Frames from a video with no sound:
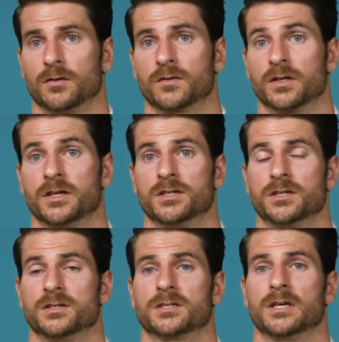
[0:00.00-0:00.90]
of
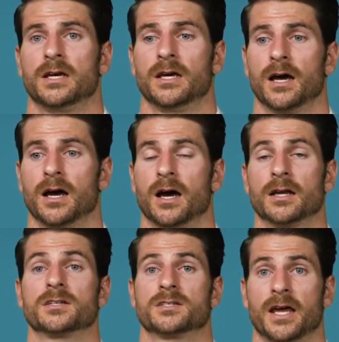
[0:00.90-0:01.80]
clinicians
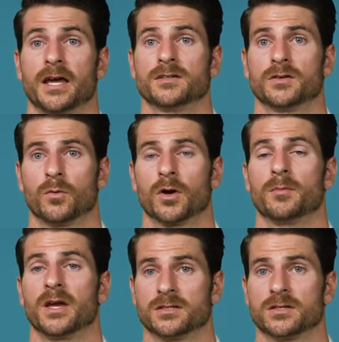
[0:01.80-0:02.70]
understand what it
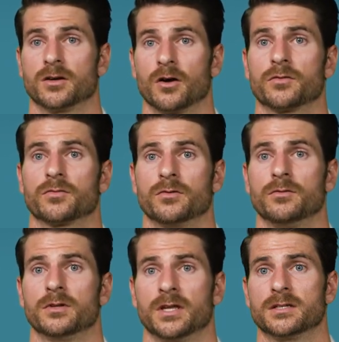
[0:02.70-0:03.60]
means to go
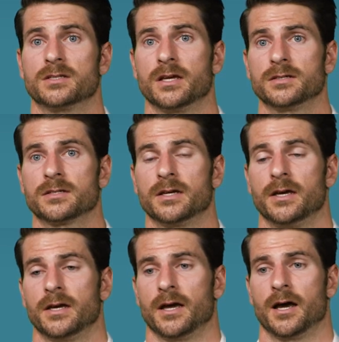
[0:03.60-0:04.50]
through these things.
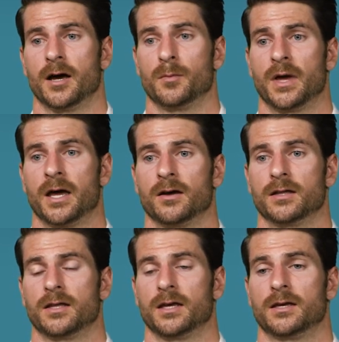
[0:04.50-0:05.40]
And I
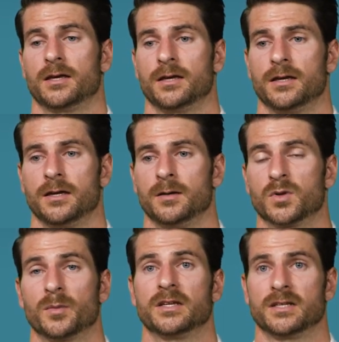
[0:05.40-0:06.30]
think
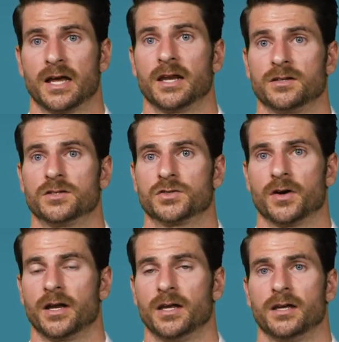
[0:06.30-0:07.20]
implementing that into
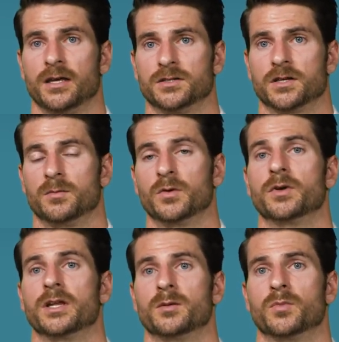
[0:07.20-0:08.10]
training is going to be
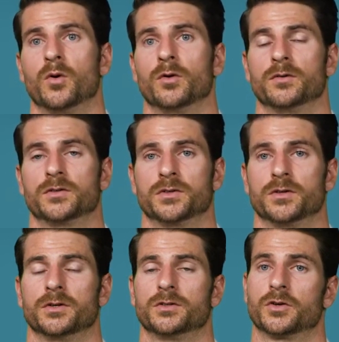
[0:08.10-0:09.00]
really important
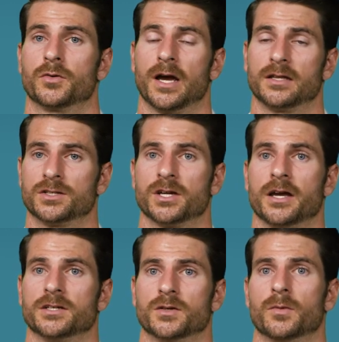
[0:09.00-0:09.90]
to create the
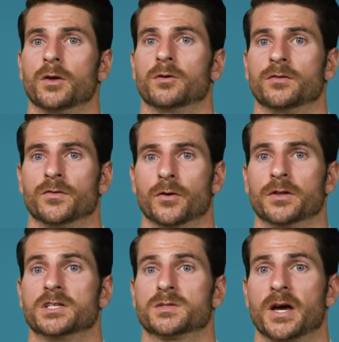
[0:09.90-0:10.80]
change that we're looking for in
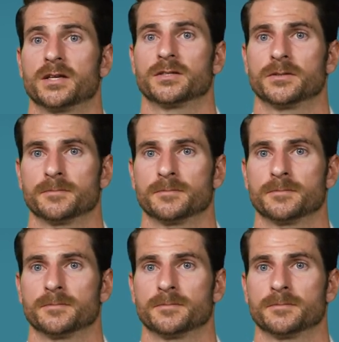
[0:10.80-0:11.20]
this space.